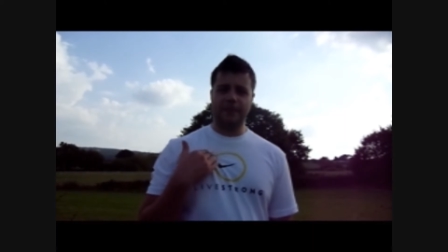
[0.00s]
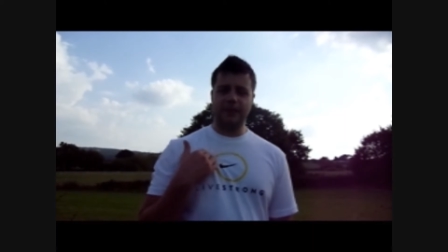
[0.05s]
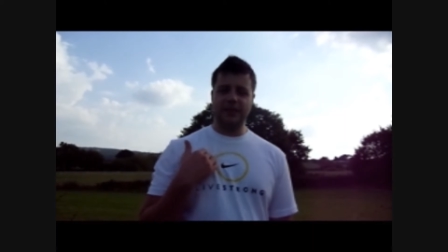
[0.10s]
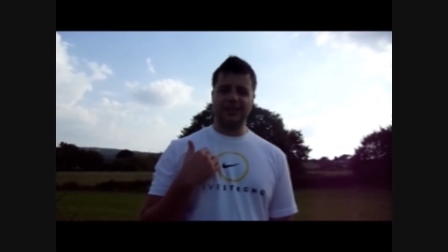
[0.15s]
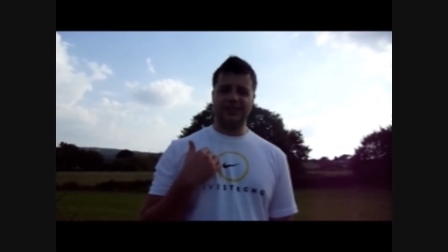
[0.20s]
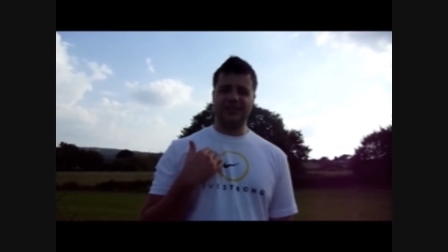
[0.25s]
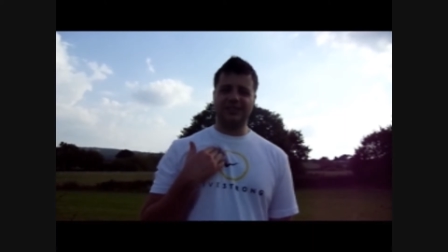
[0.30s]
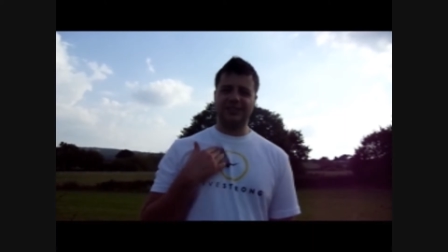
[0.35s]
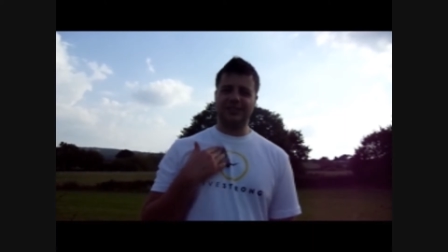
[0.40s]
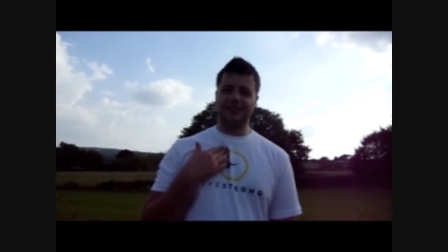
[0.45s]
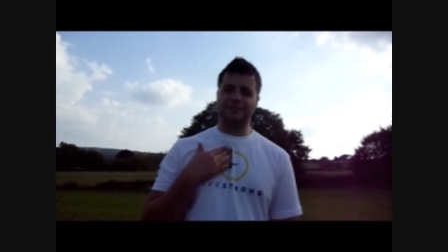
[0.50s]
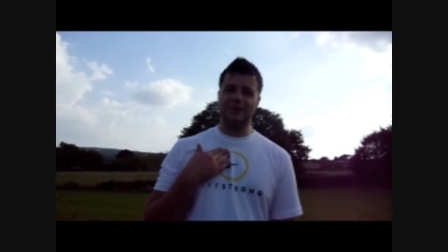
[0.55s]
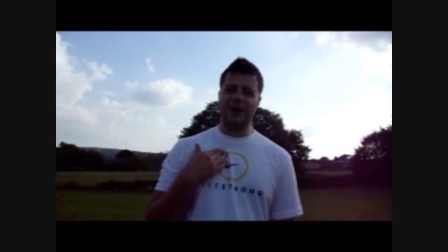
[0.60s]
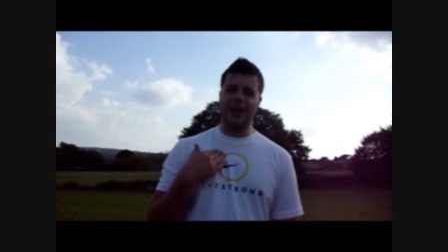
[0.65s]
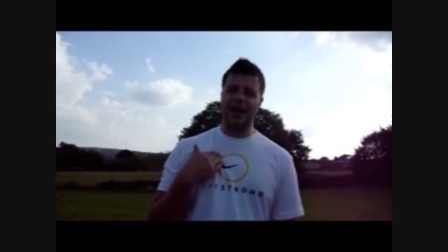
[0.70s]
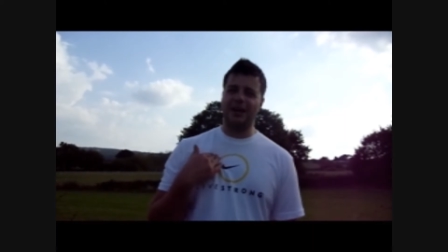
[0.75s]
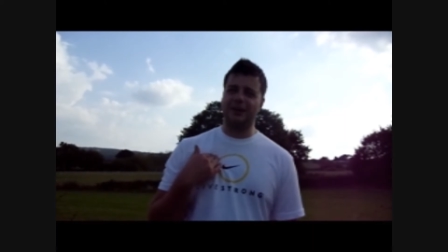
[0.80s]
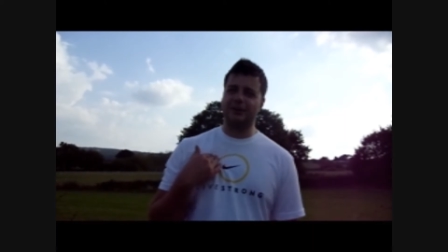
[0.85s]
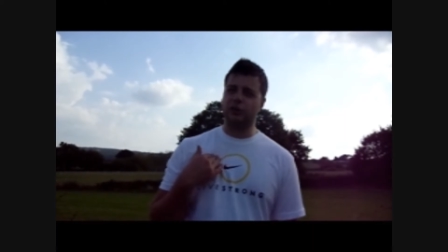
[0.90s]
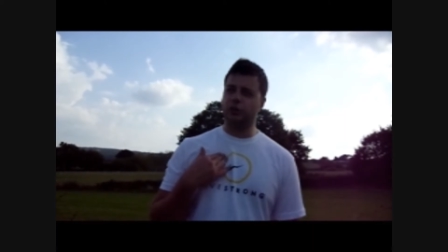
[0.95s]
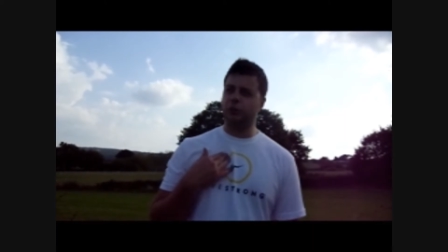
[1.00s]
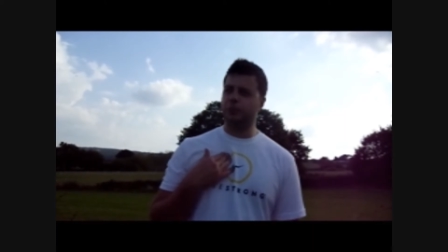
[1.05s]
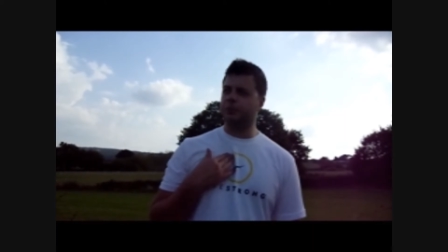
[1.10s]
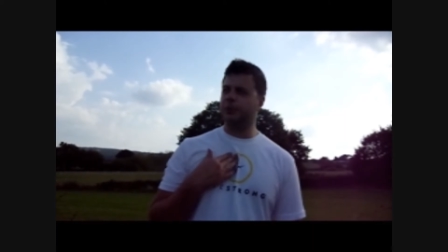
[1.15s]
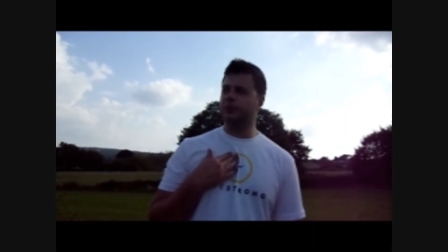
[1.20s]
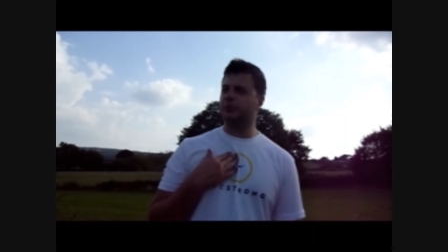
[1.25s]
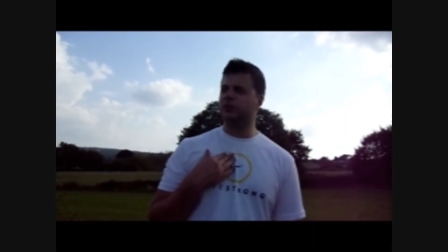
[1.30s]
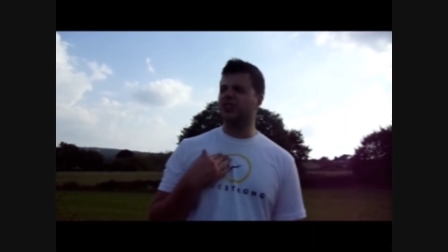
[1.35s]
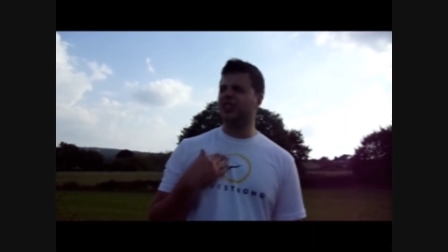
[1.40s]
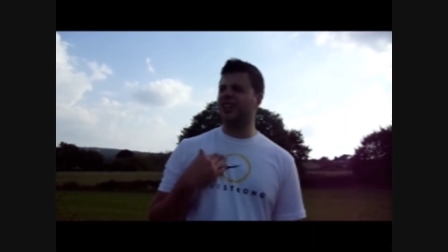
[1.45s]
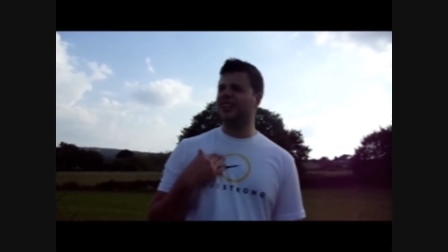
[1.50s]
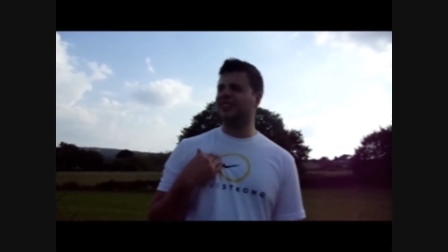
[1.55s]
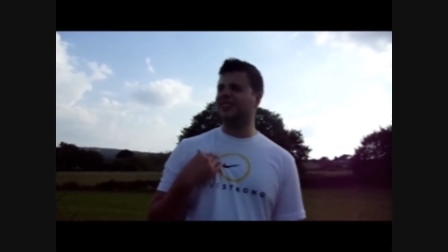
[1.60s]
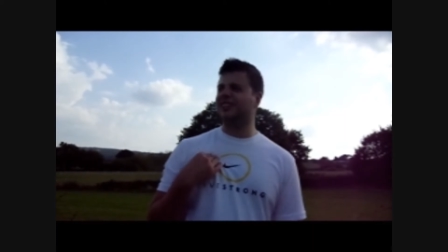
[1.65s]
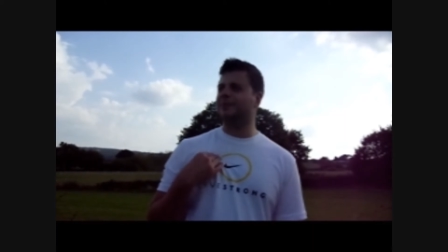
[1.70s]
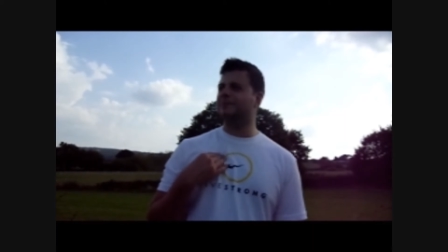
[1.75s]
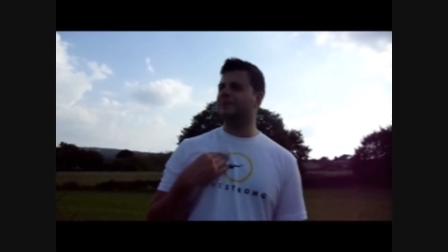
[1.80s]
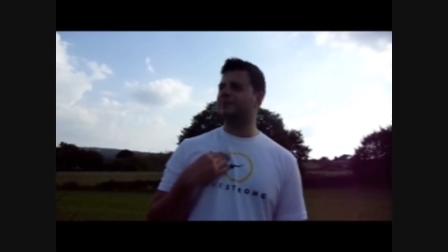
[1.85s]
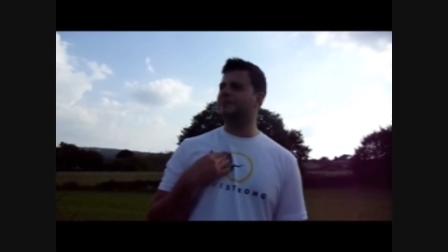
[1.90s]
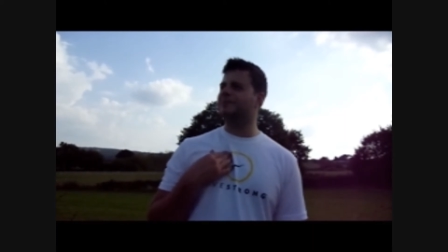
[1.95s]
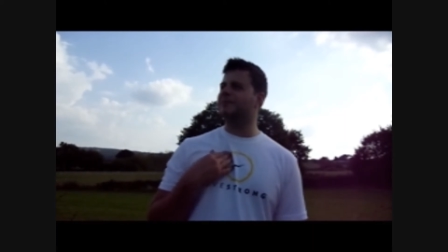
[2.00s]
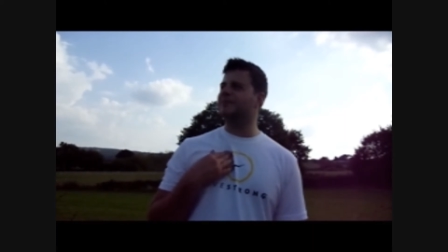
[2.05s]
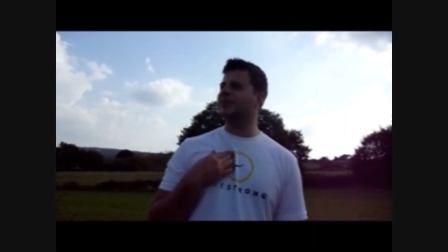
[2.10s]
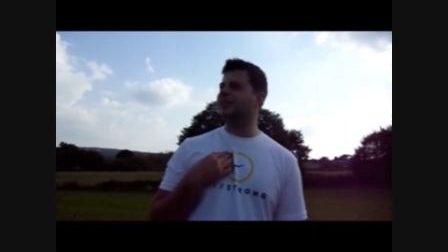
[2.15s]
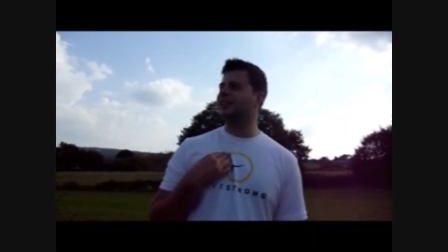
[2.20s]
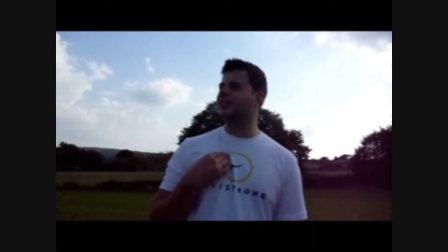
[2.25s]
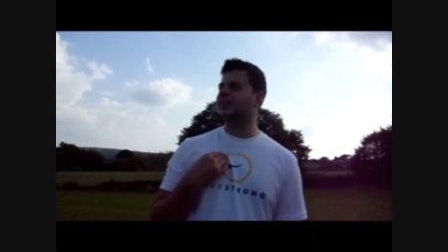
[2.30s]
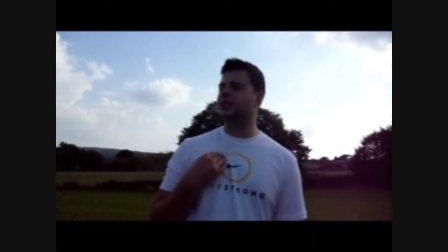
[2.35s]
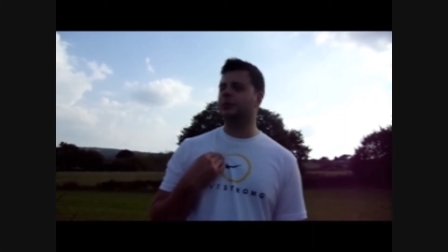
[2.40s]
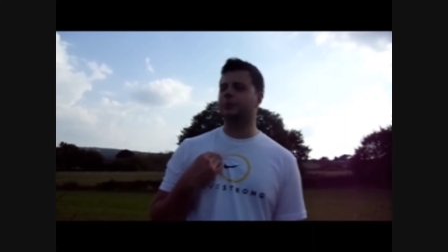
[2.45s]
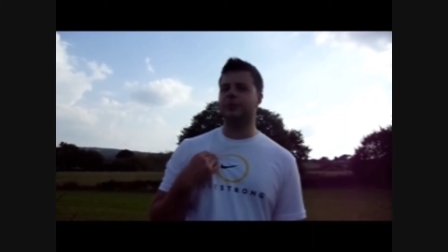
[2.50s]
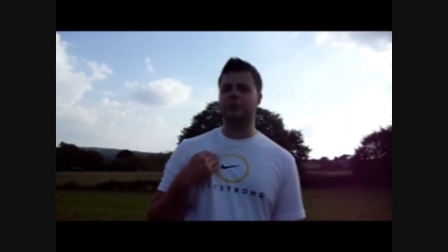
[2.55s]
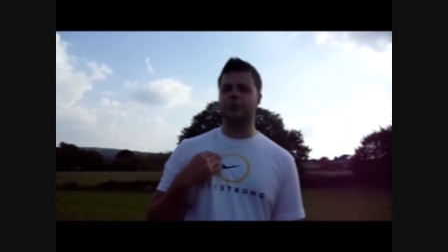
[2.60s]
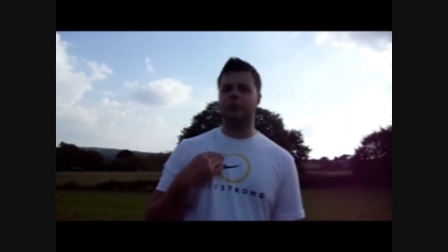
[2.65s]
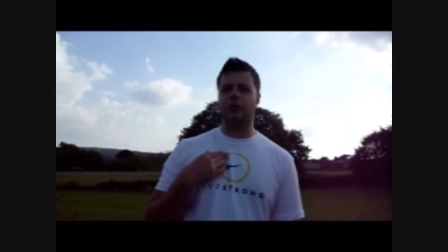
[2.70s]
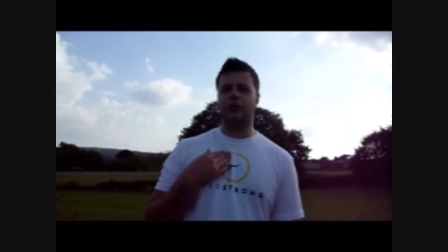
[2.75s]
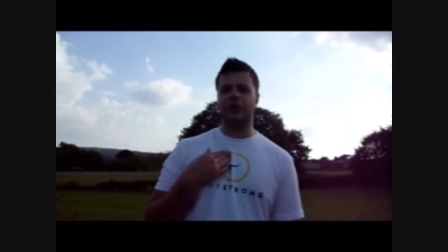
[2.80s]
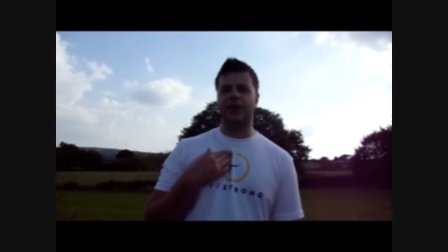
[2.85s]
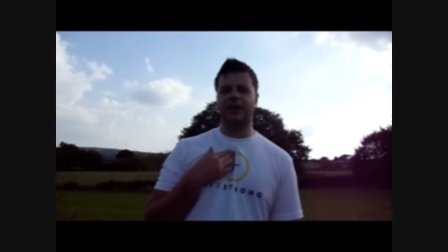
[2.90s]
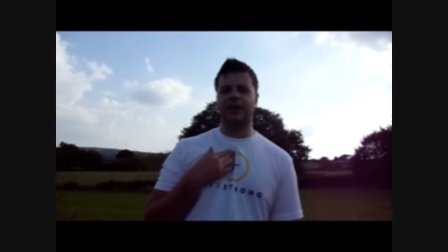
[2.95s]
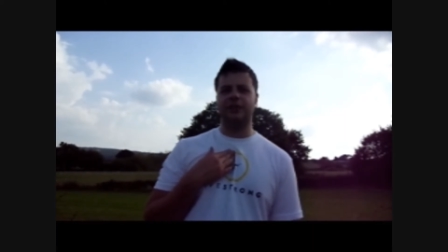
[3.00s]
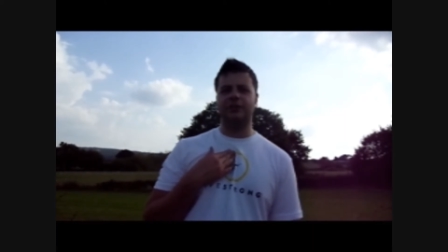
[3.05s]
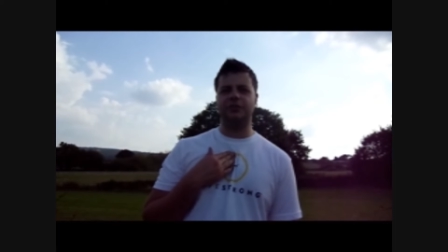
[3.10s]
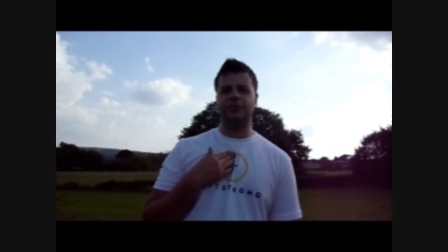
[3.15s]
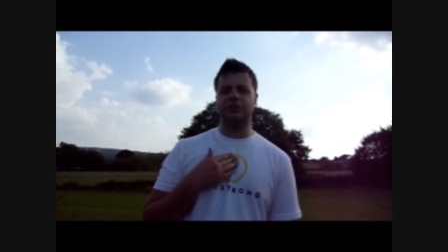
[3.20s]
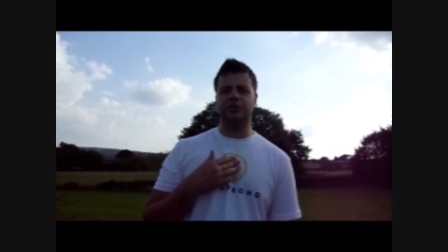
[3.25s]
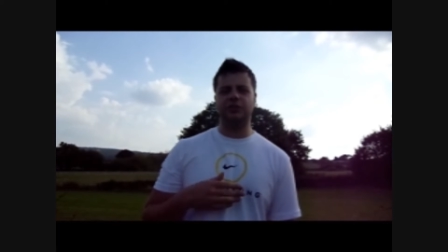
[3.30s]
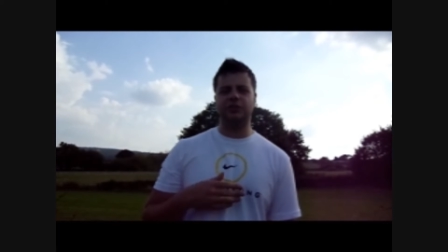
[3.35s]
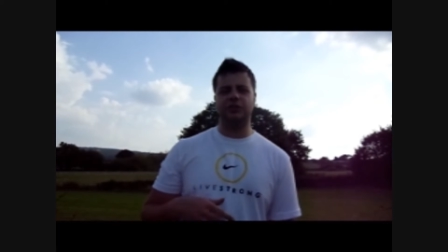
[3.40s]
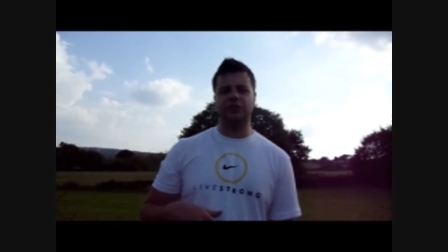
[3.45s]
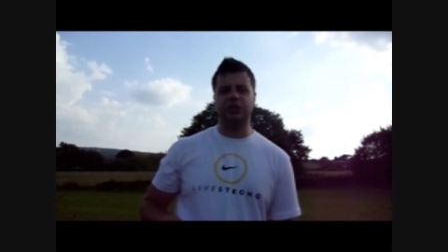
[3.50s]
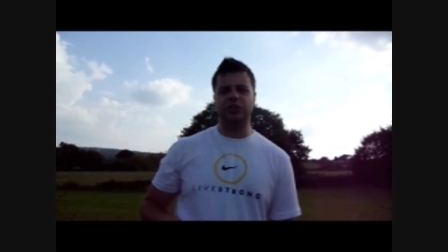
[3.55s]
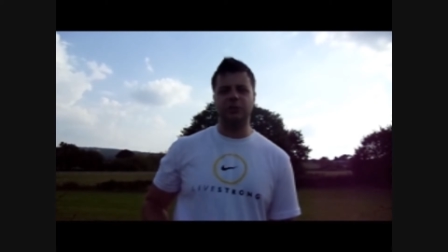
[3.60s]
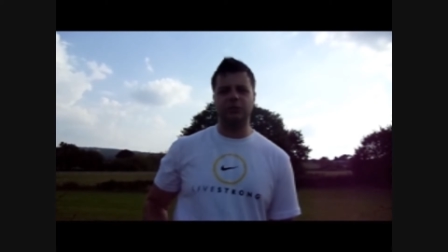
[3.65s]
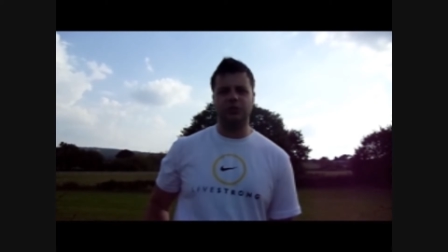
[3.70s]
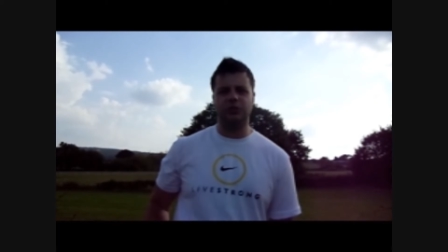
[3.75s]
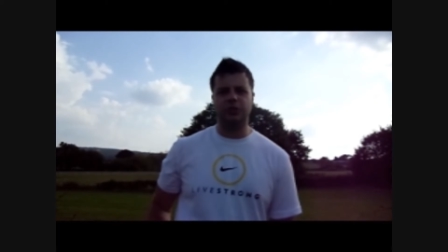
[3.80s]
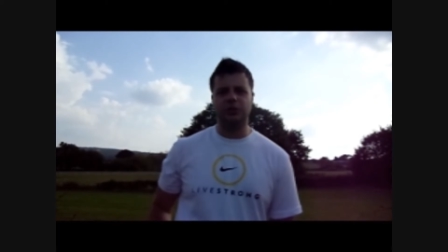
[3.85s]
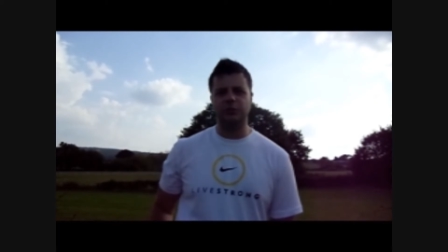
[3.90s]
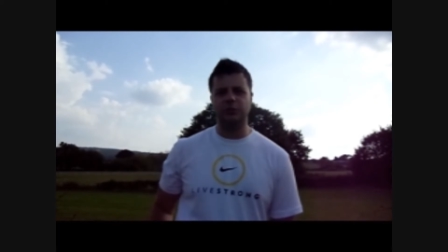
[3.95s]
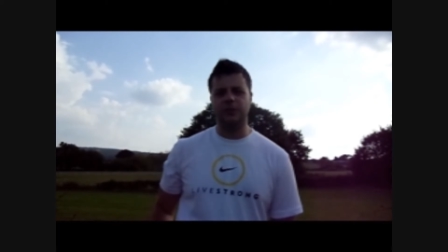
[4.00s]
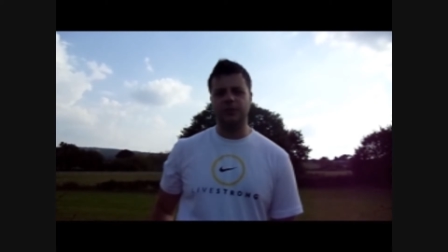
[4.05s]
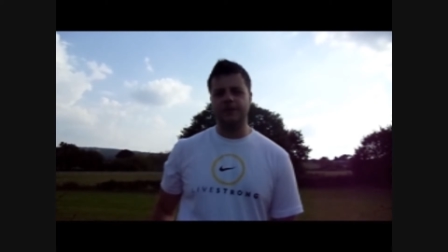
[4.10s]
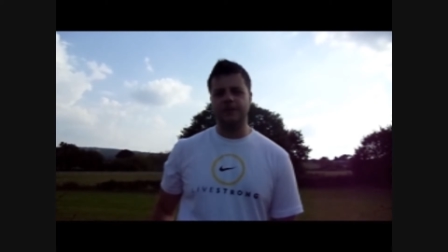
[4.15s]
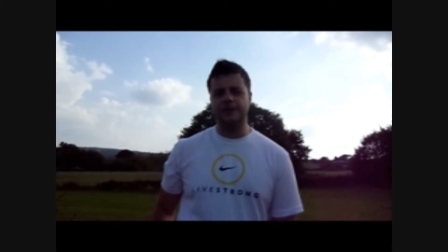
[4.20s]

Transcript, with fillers: It's, some people say it's a little bit more accurate than the 22.